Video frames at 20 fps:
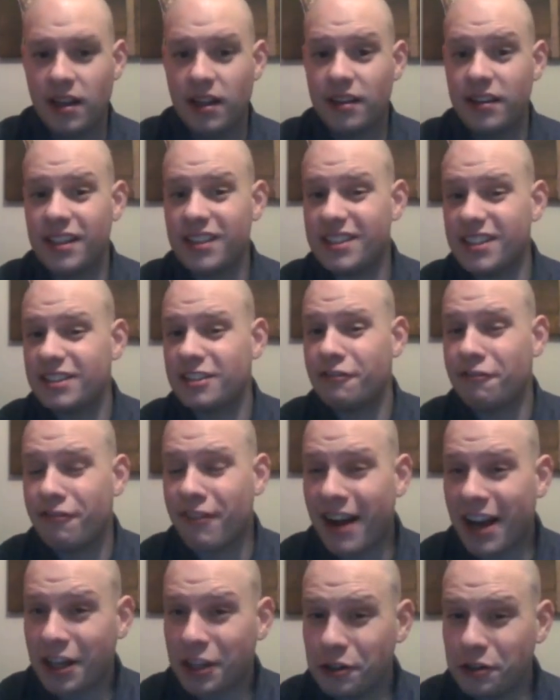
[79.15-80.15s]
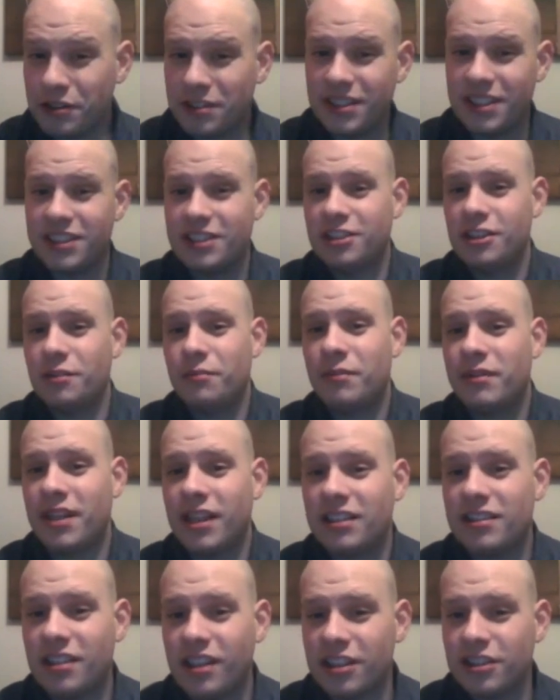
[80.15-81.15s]
This is a value system
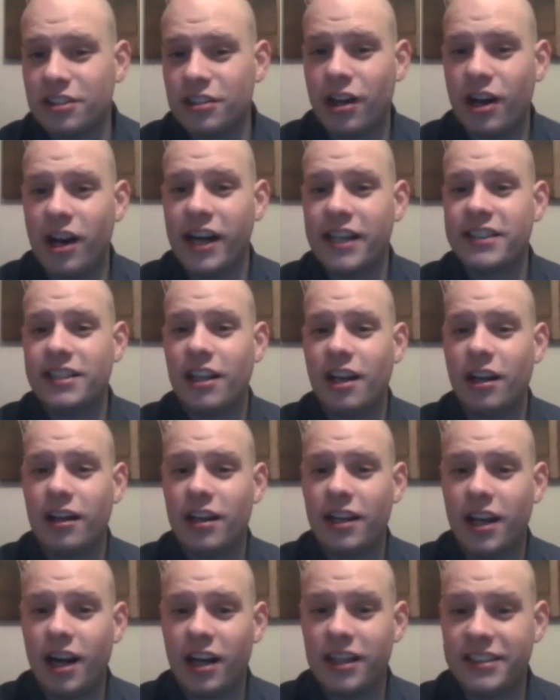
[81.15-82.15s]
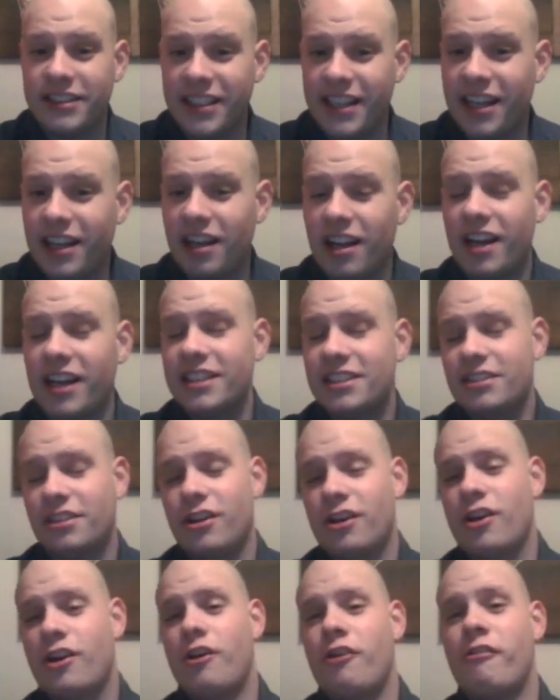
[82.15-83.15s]
that does not
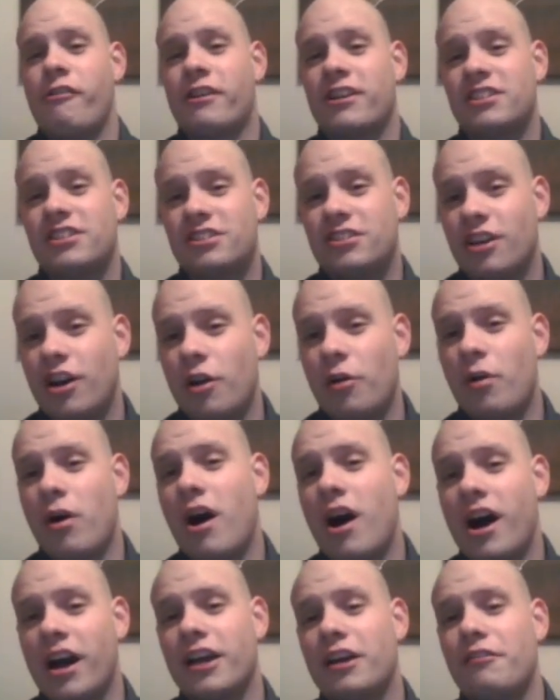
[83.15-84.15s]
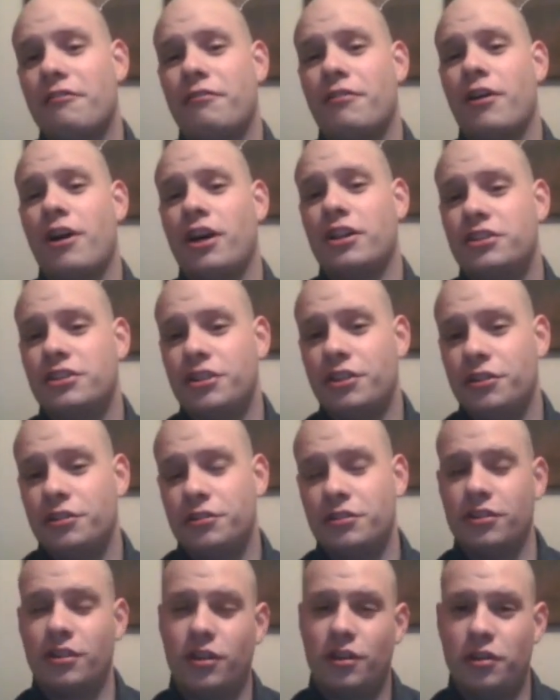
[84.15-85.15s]
idealize or extol higher
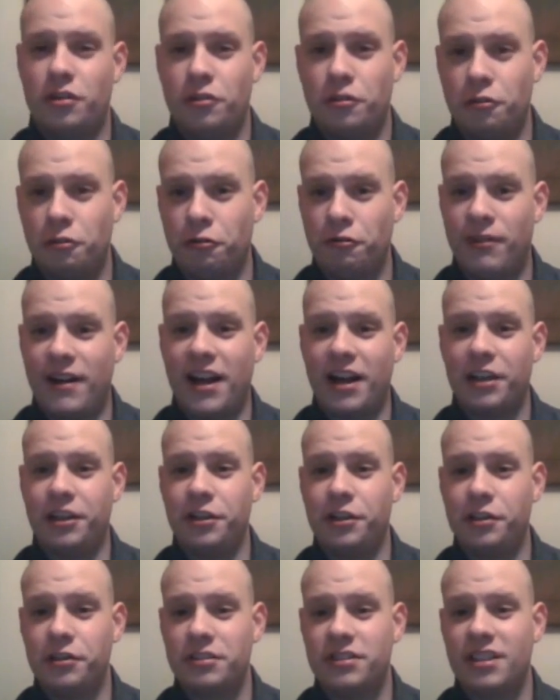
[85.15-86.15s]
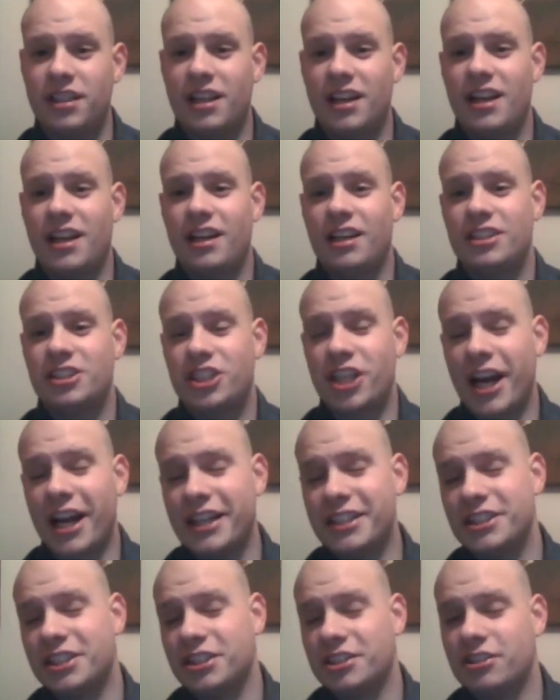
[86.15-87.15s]
virtues or values,
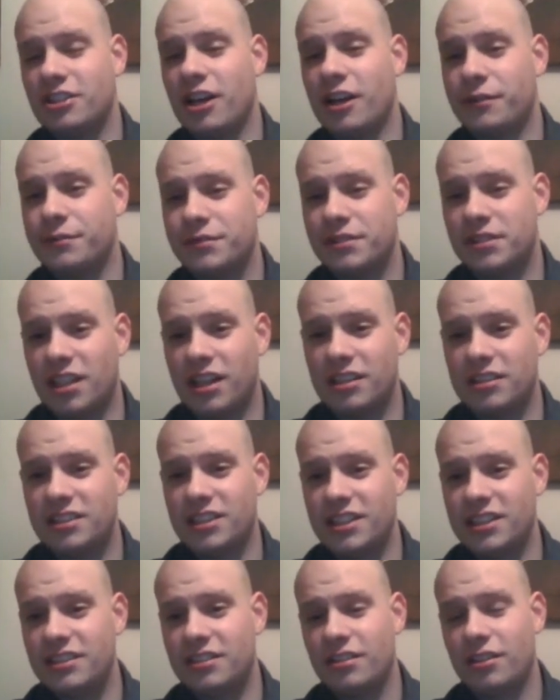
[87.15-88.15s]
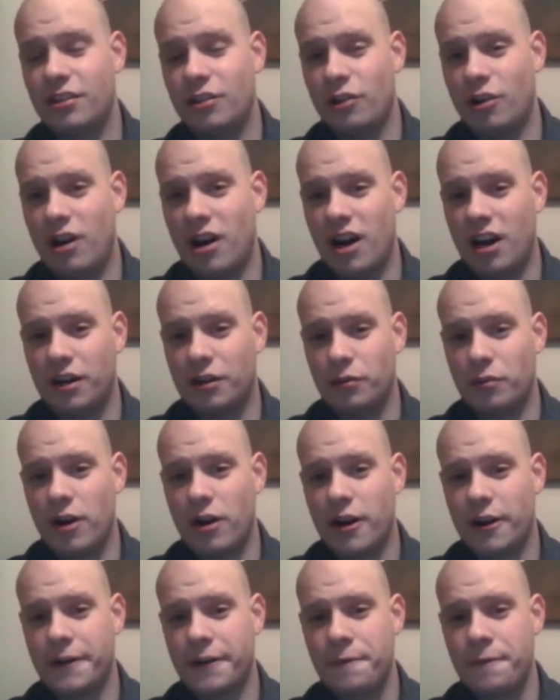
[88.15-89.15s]
challenging circumstances, or hard
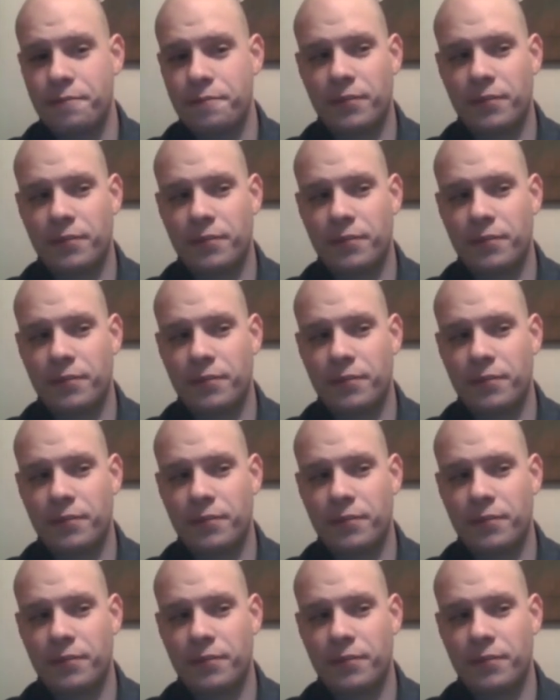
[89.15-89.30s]
work.